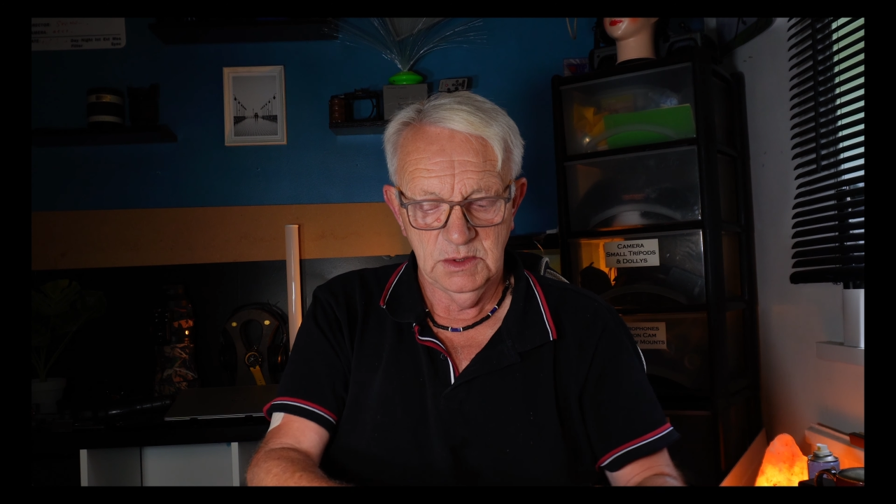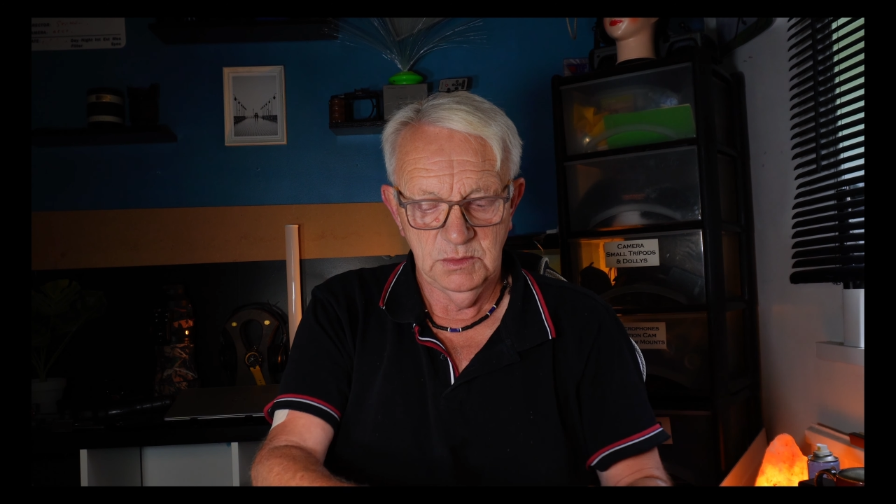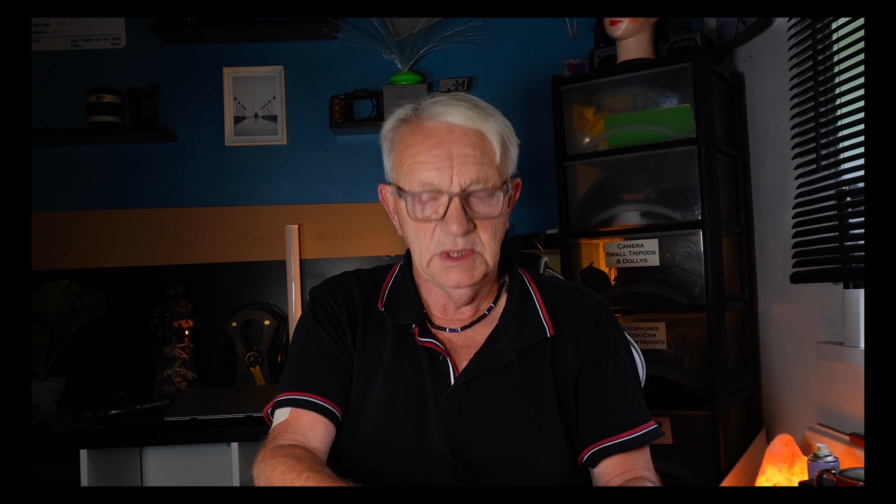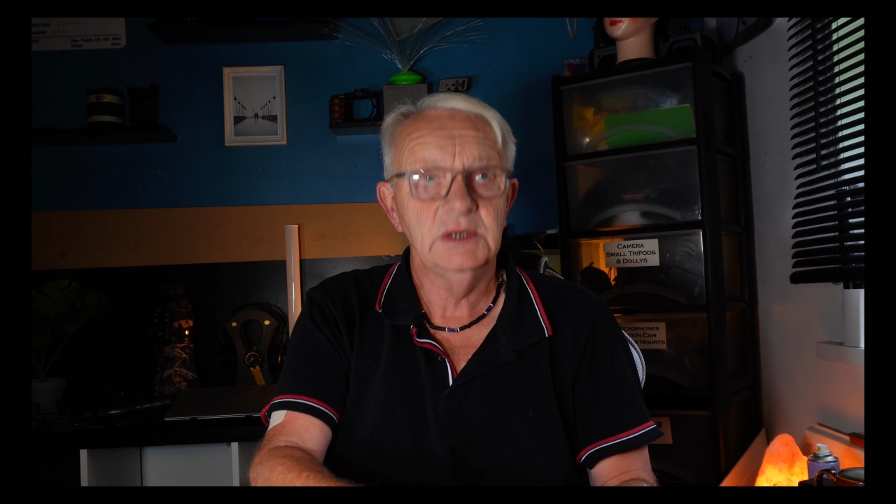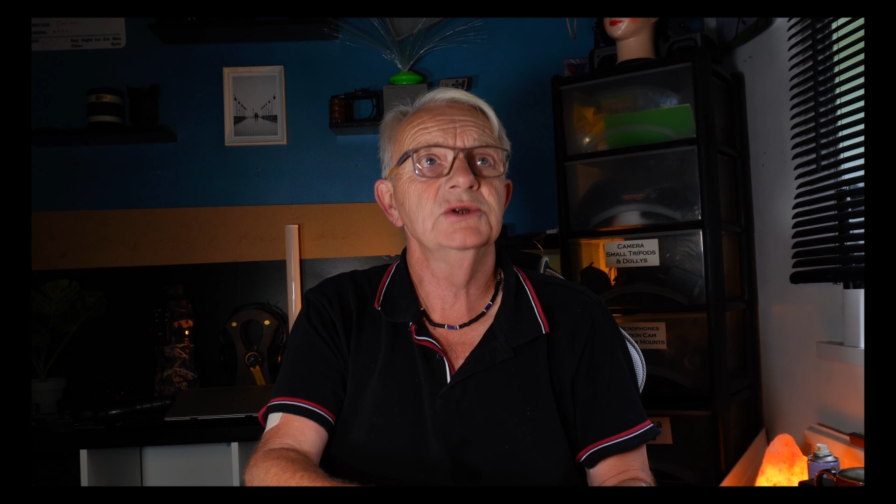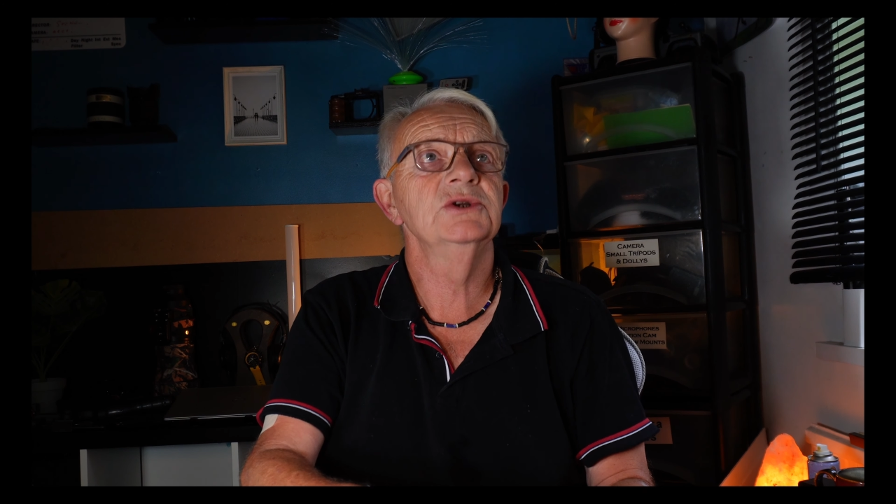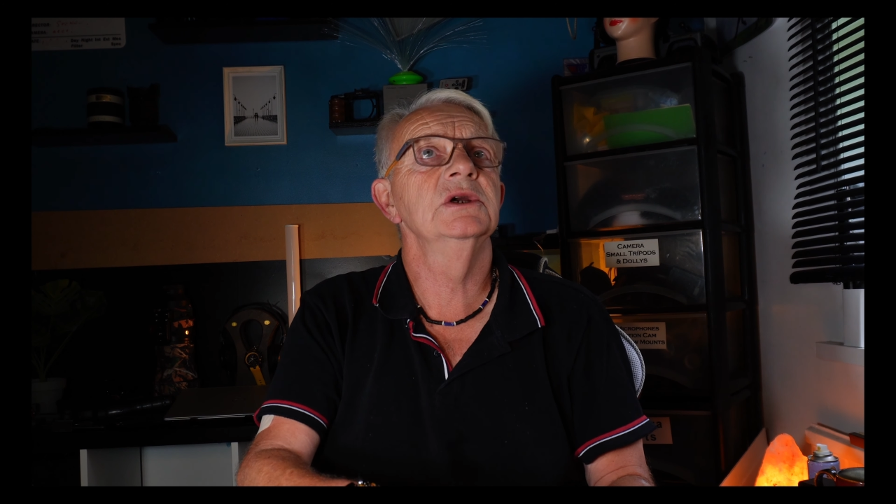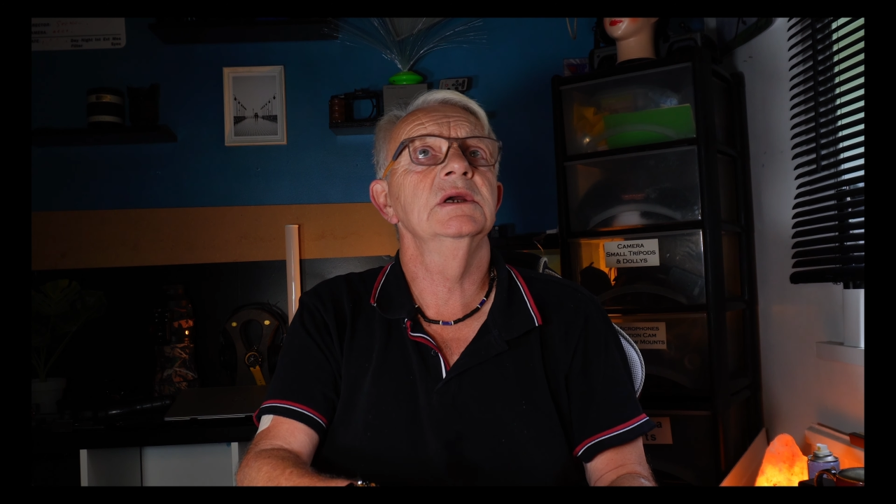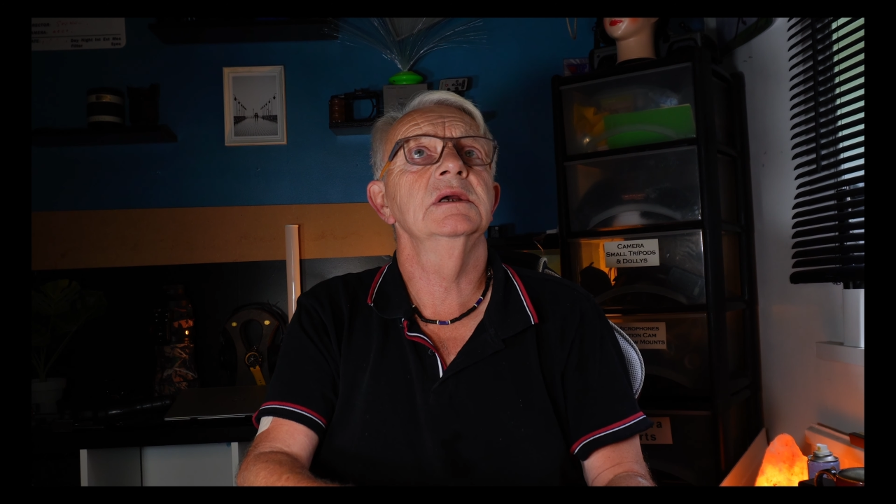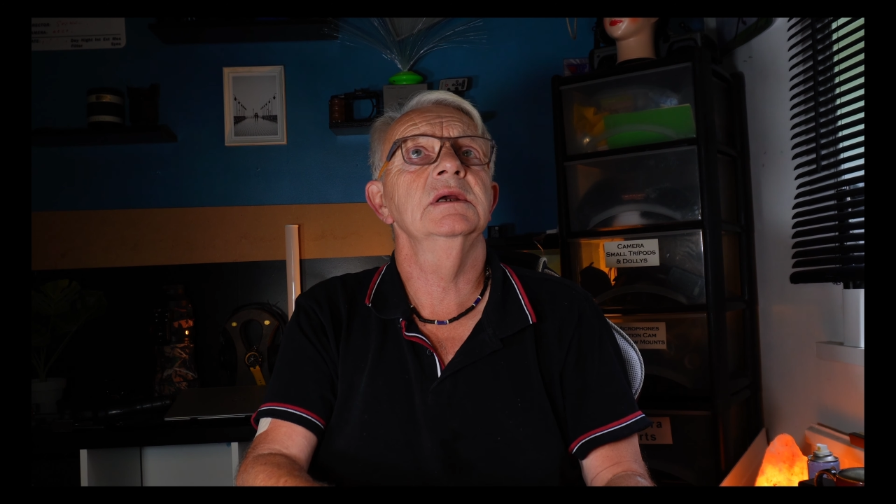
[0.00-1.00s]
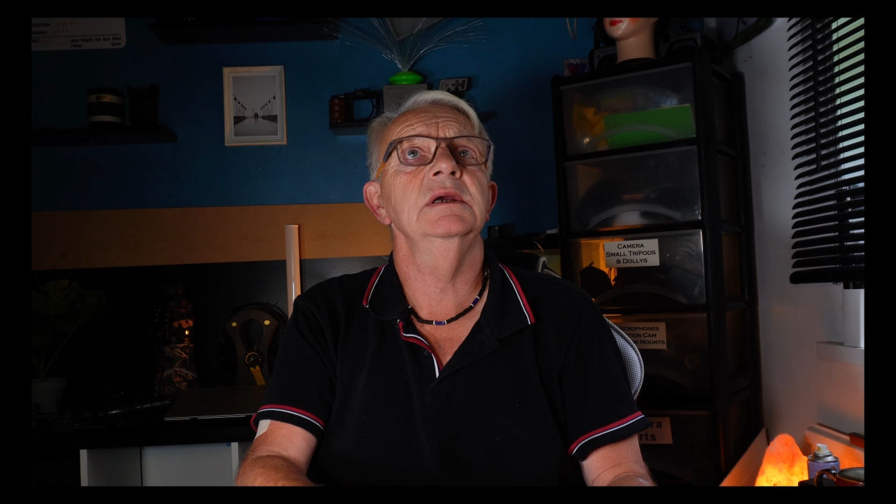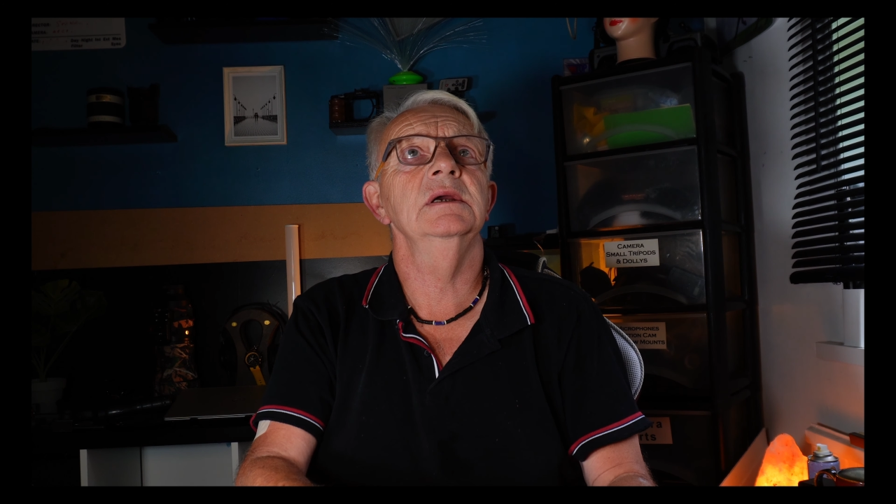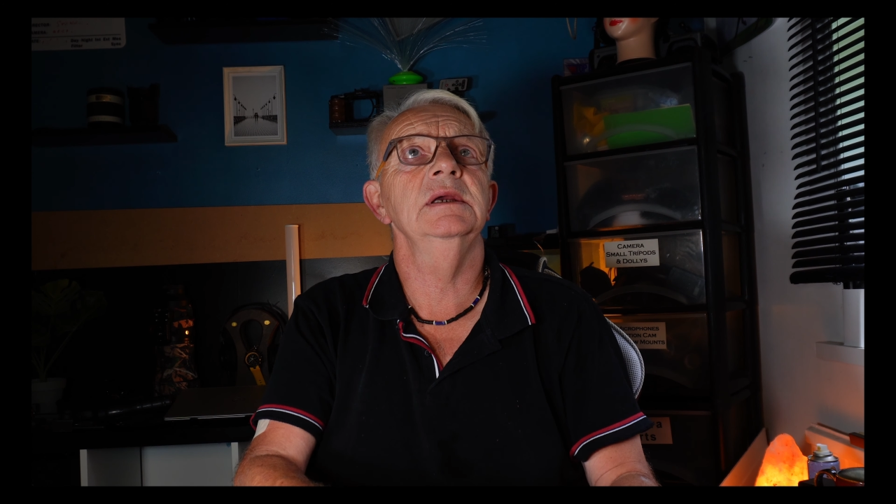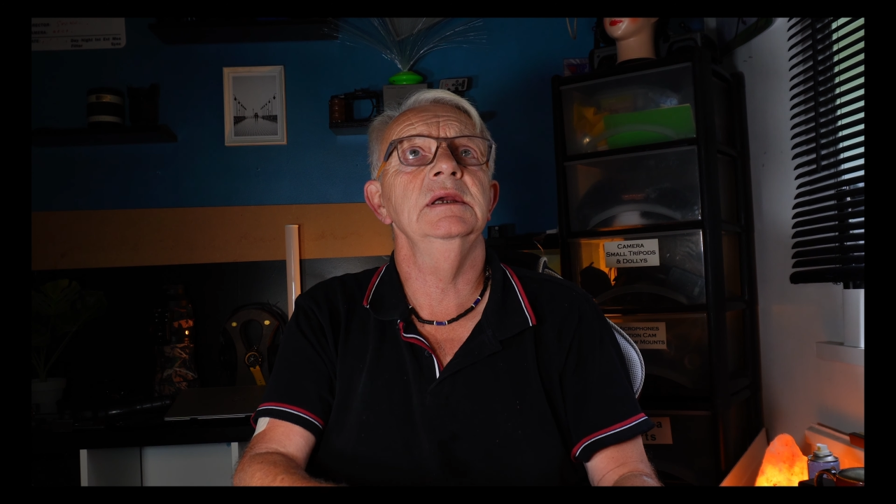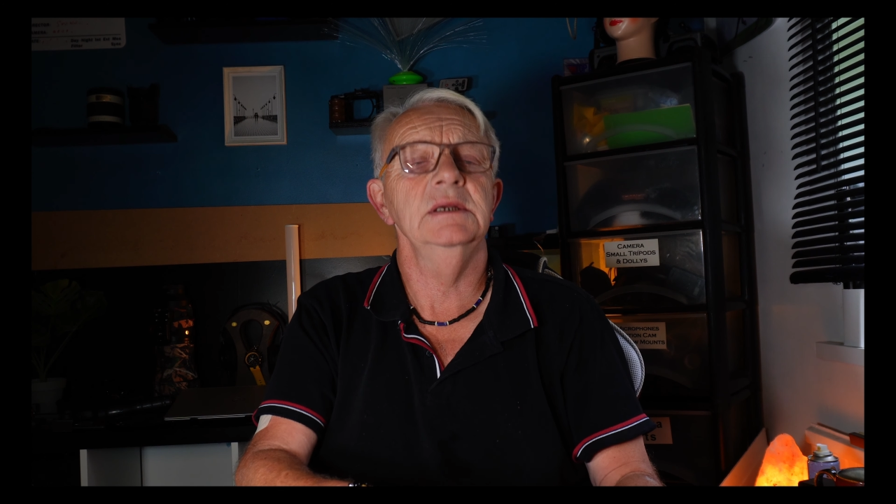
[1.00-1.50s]
which
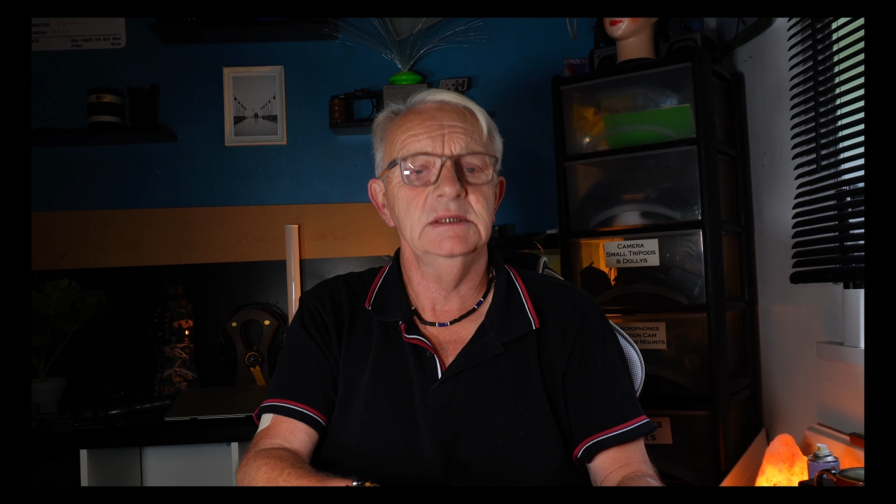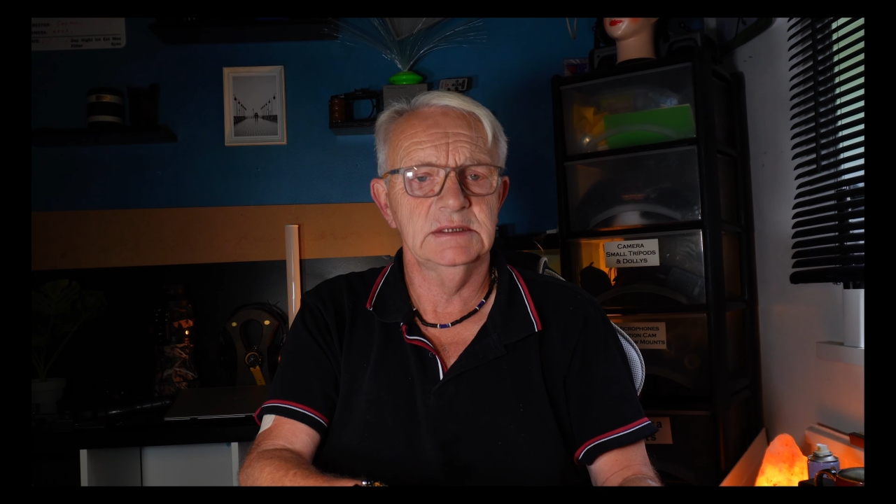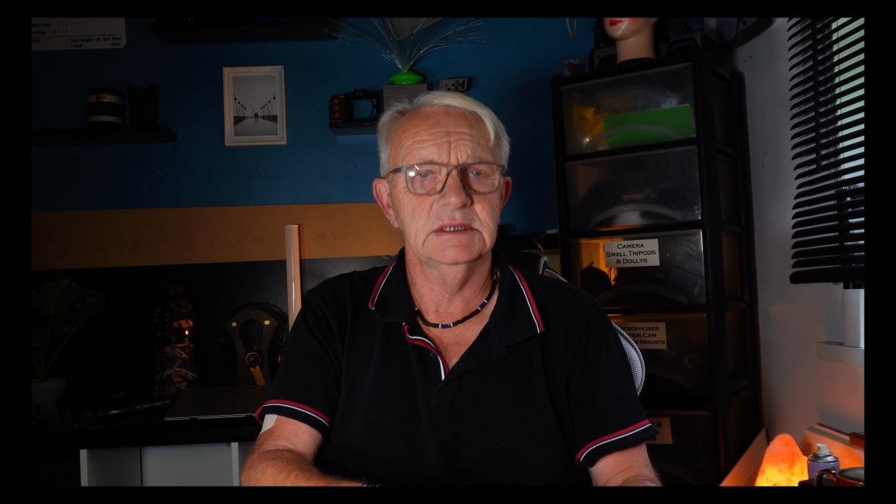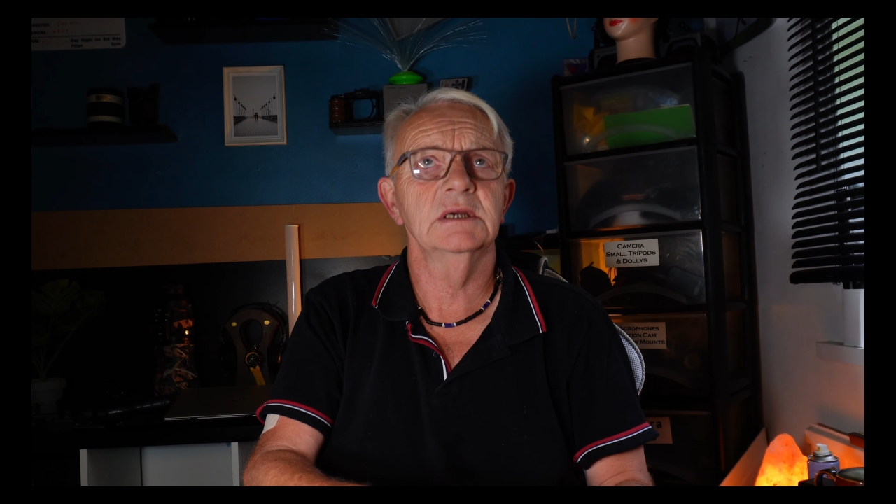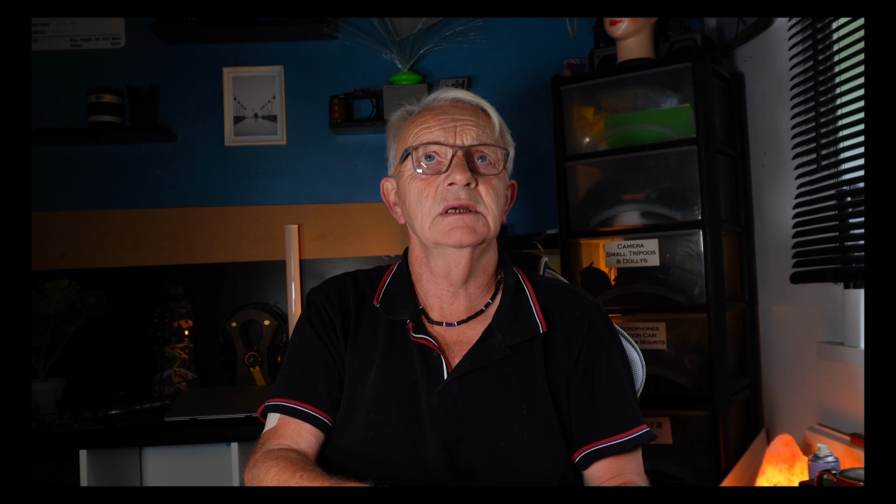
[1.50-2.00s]
is